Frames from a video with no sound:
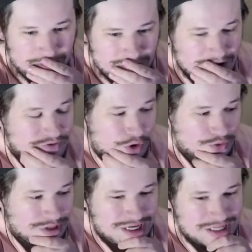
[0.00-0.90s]
Of
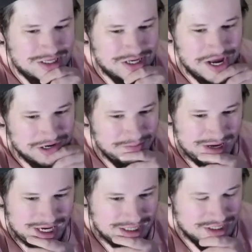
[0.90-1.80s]
only this item
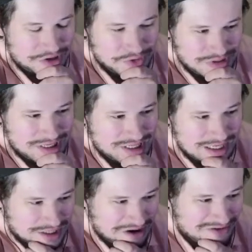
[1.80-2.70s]
base, only this
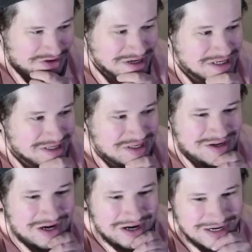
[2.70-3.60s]
suffix.
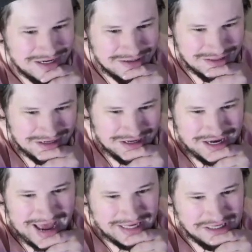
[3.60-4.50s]

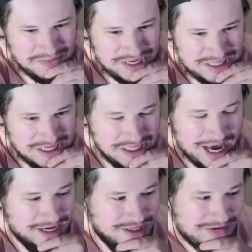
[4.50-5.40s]
Has to be at this
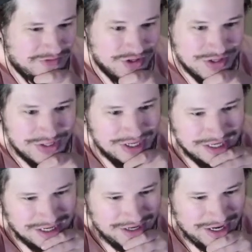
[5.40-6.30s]
eye level.
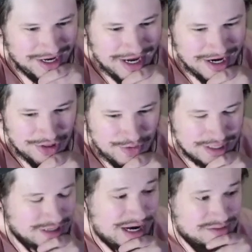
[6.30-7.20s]
Yeah. And otherwise,
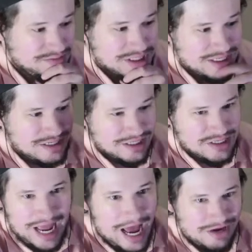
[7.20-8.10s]
it's
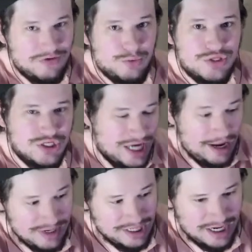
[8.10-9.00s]
not even worth your time
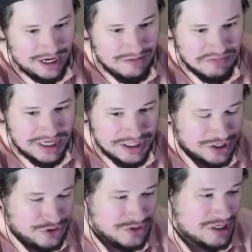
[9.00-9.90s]
picking it up, because you're
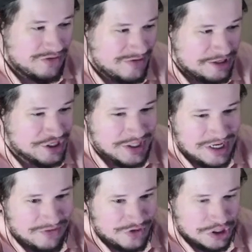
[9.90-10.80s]
losing efficiency
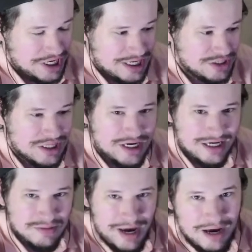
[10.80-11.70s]
of just getting to the
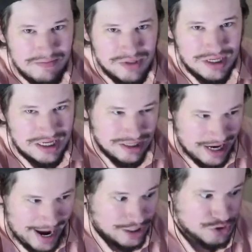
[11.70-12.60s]
next map to get that
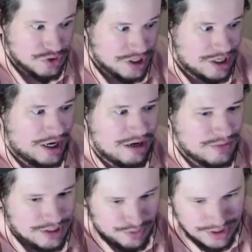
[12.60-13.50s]
actual good item
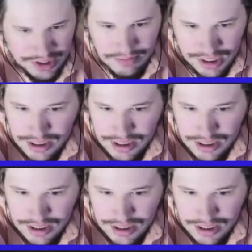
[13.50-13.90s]
that's worth something.